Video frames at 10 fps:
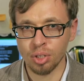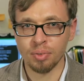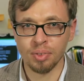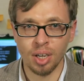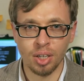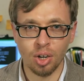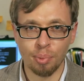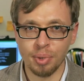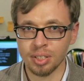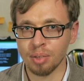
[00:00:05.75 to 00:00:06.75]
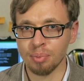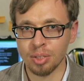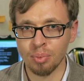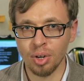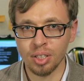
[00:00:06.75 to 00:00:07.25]
of Nano-Optics and
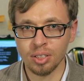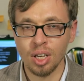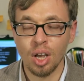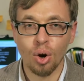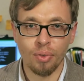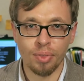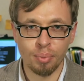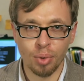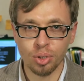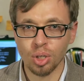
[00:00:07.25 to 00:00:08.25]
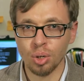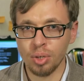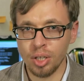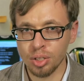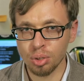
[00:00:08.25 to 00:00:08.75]
Plasmonics of the Moscow
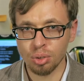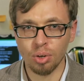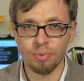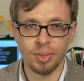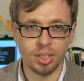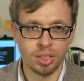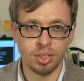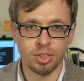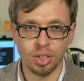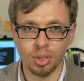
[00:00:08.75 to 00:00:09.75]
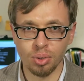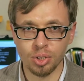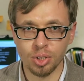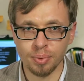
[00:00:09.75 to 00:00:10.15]
Institute of Physics and Technology.